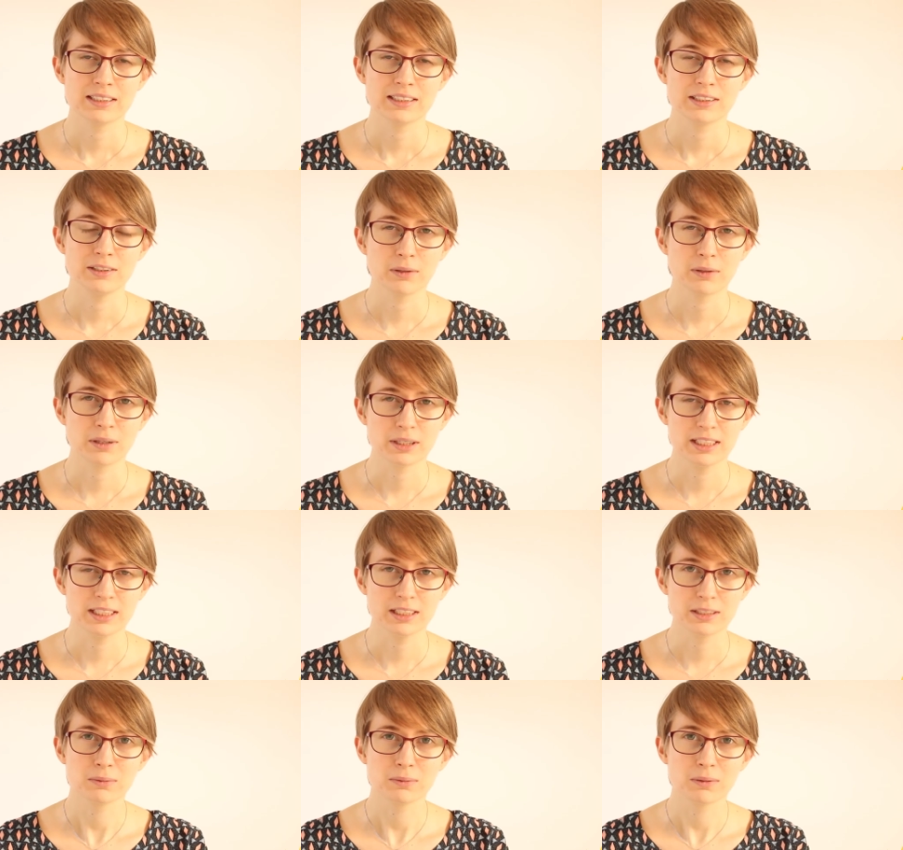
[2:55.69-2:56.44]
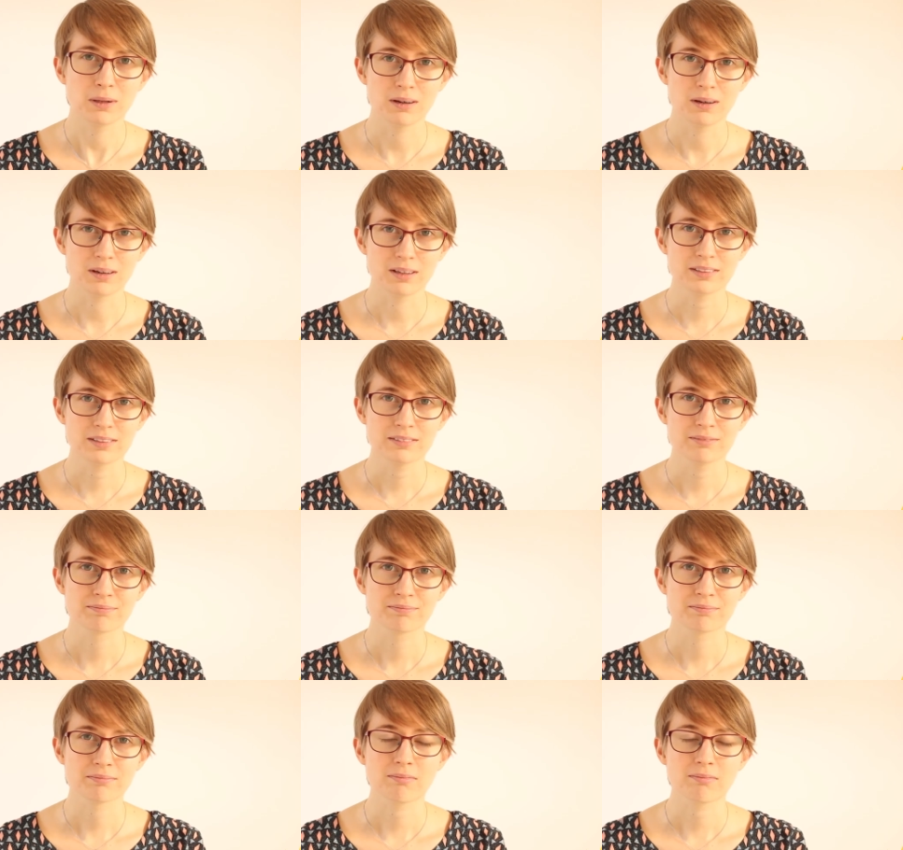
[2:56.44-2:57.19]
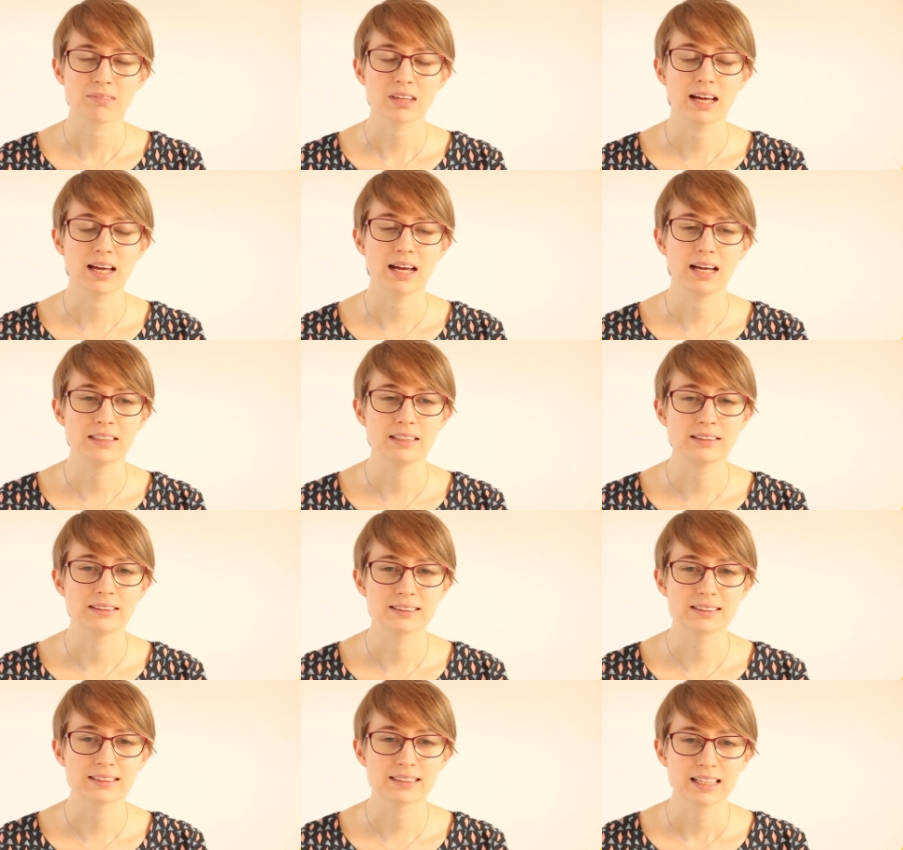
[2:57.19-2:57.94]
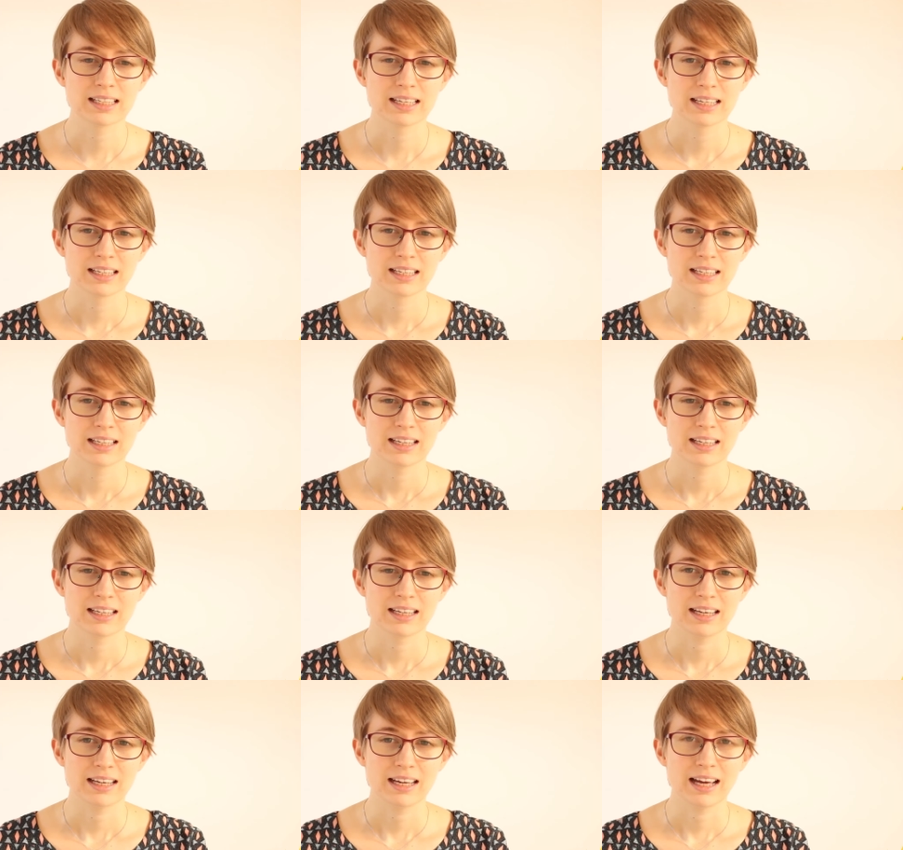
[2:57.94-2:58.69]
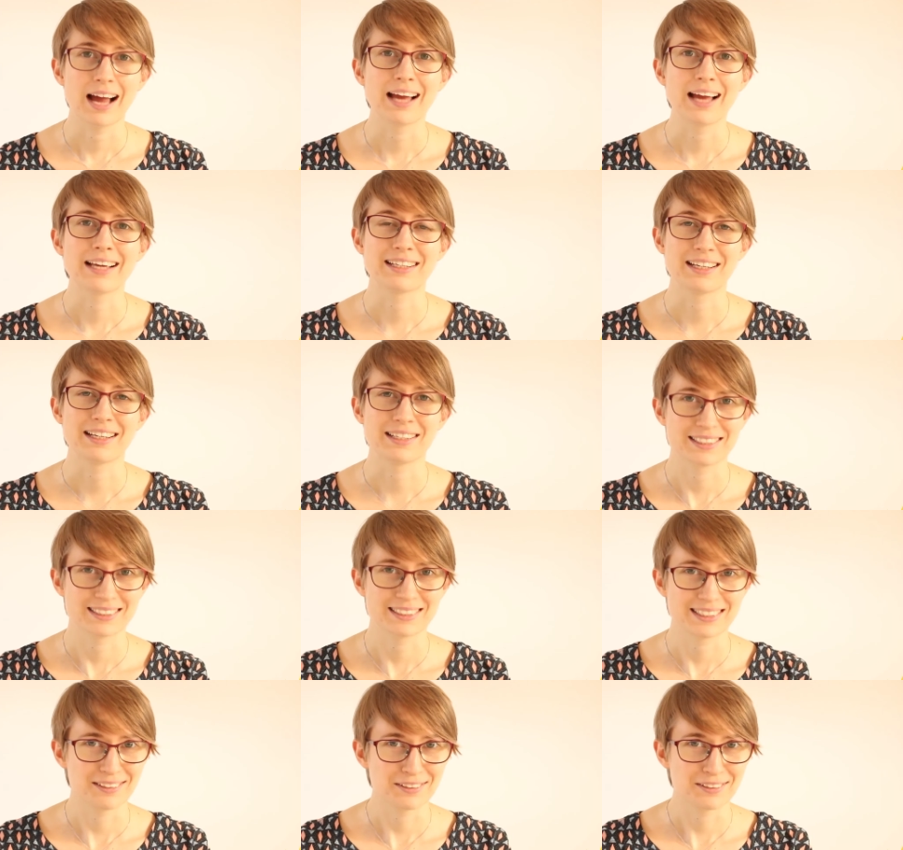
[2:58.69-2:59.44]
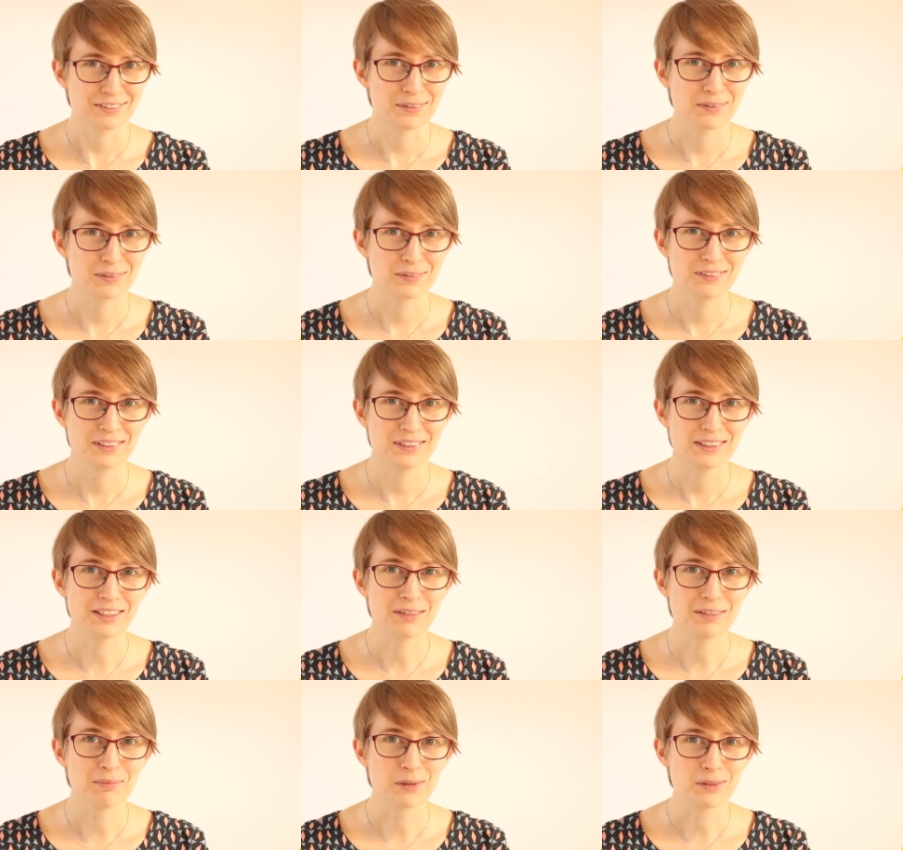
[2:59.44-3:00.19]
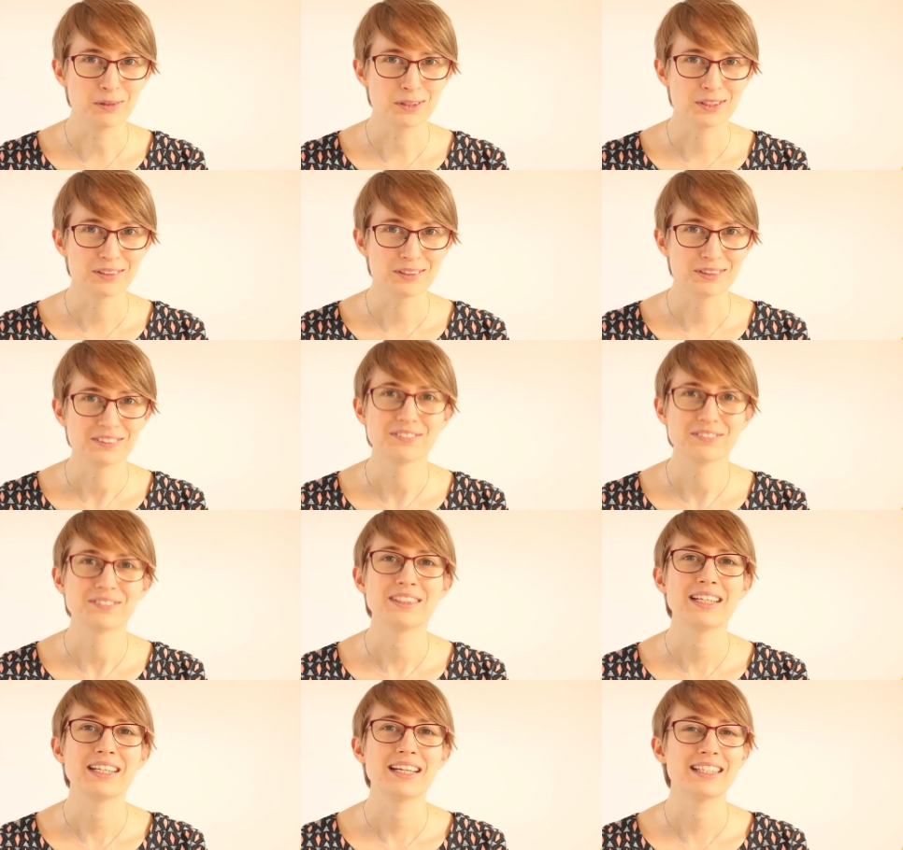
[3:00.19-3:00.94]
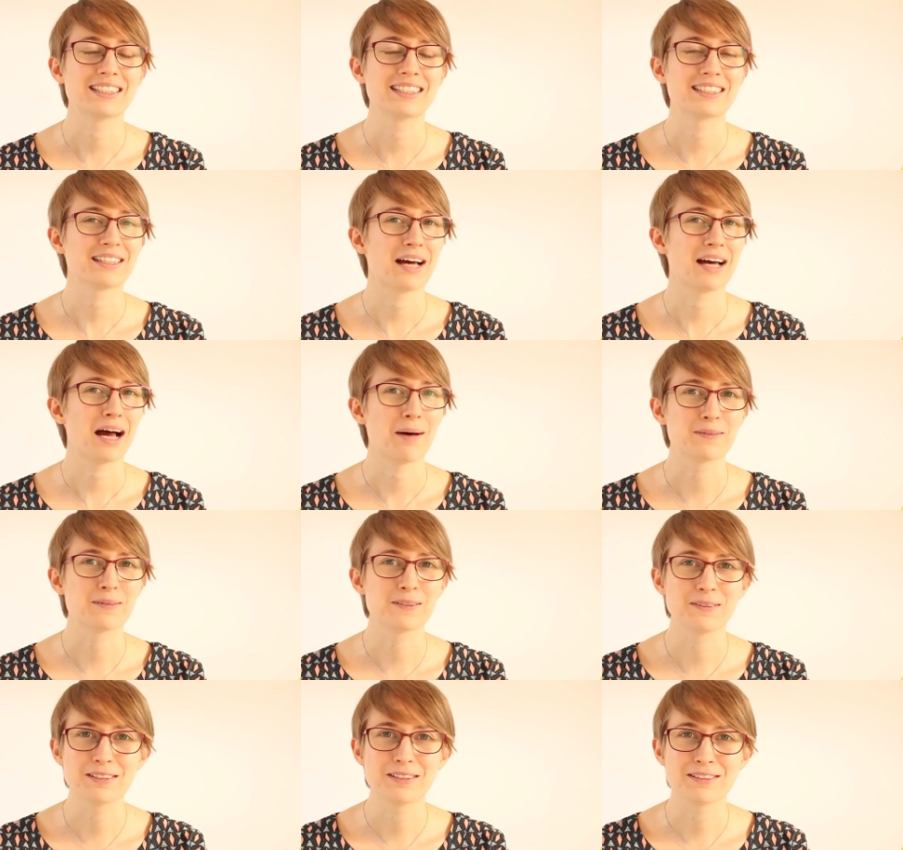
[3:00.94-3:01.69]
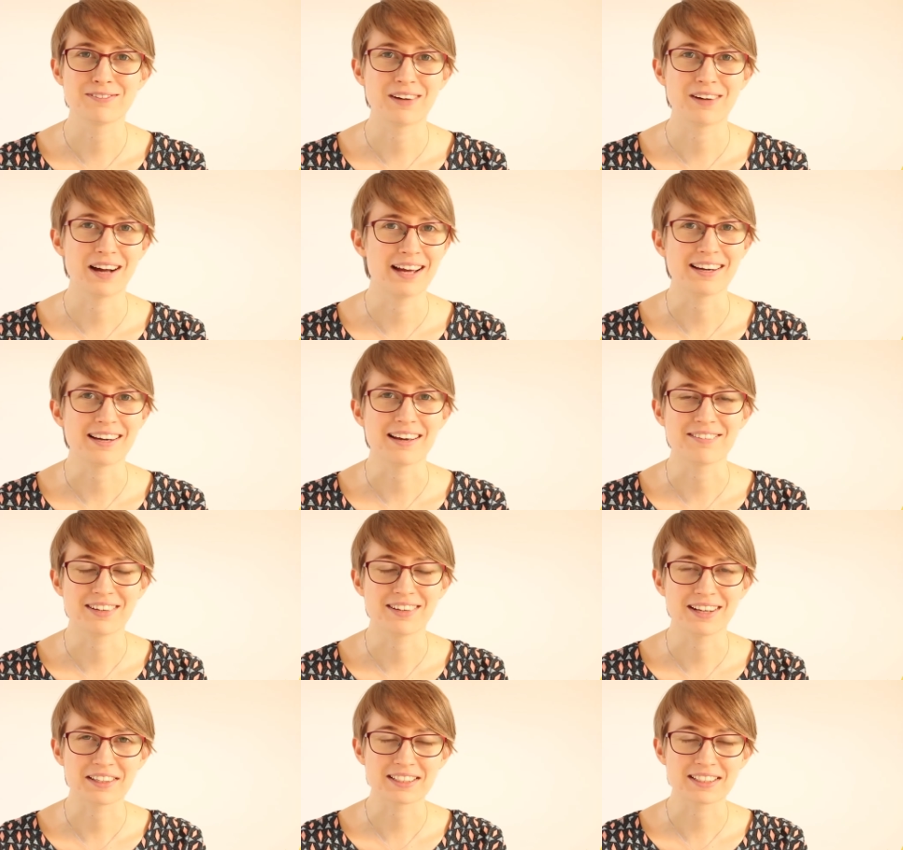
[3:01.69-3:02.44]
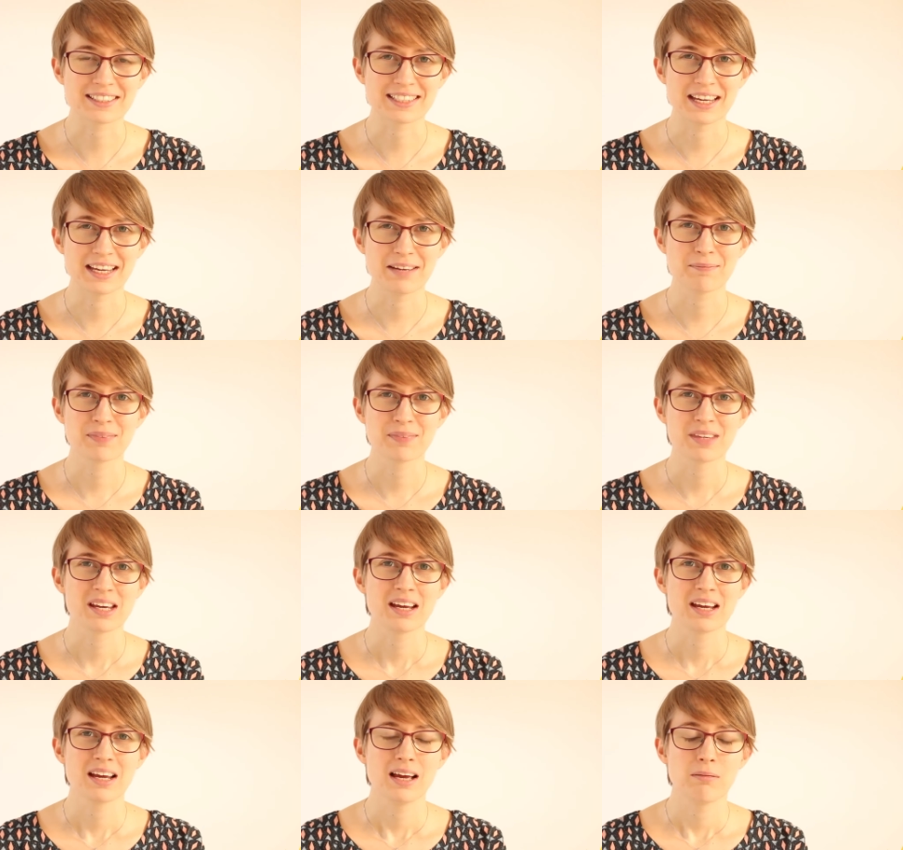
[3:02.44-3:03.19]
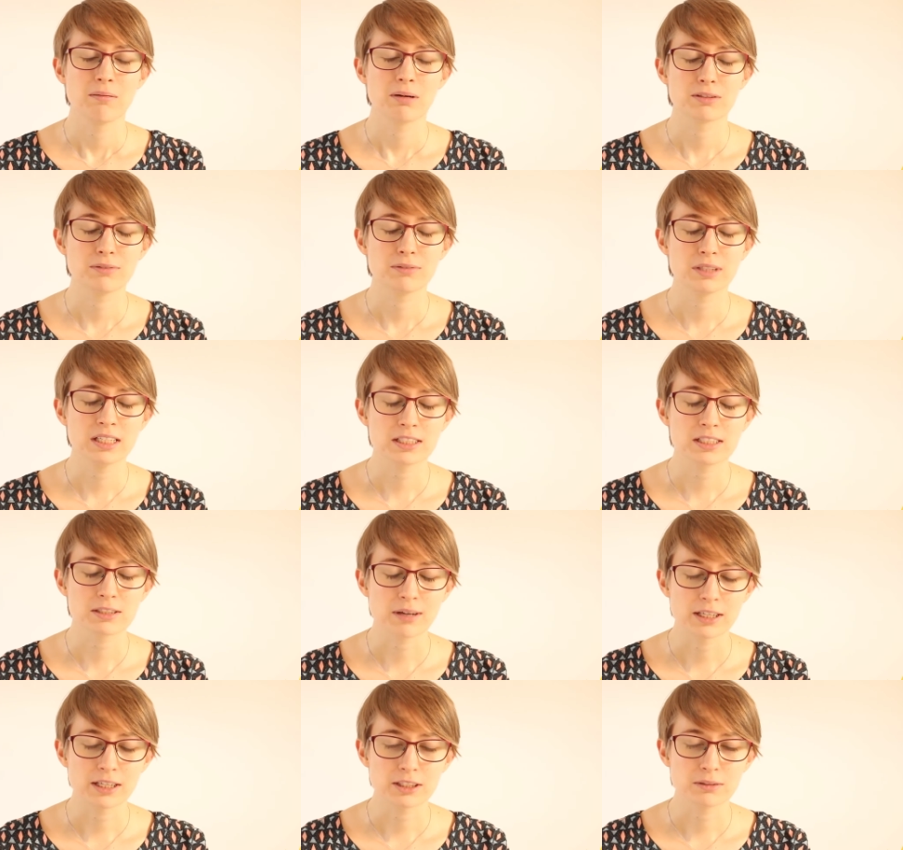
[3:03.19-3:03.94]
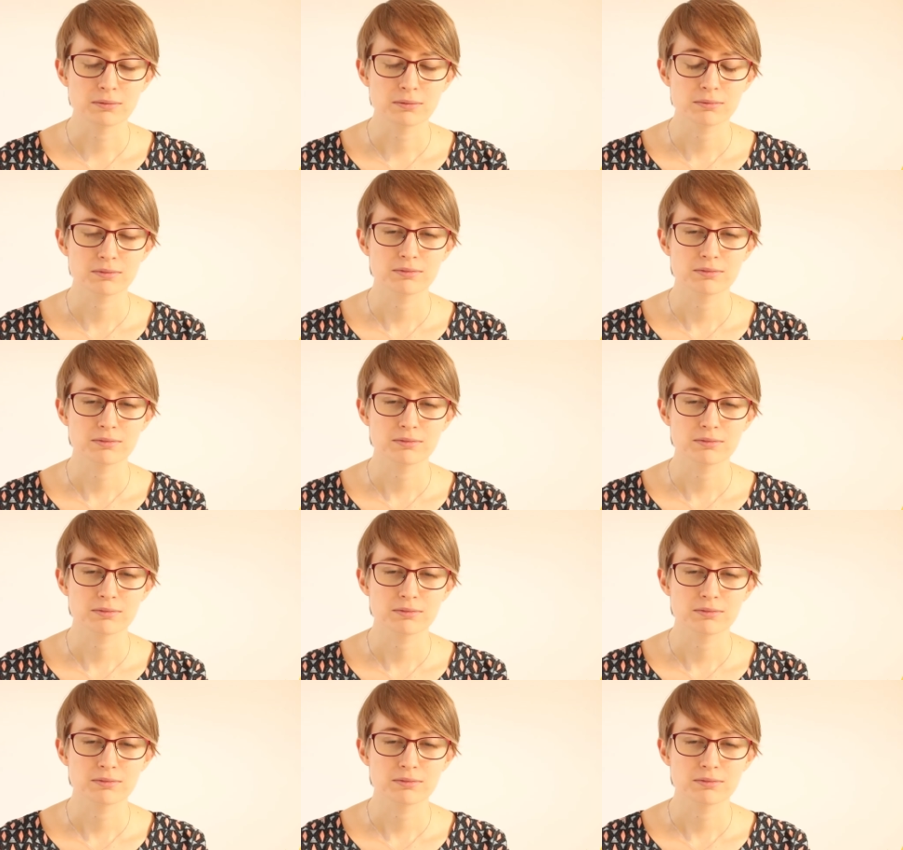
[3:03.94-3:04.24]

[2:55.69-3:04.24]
You are here to learn, and I can understand if you feel emotional. It's absolutely fine, I felt the same. But really try to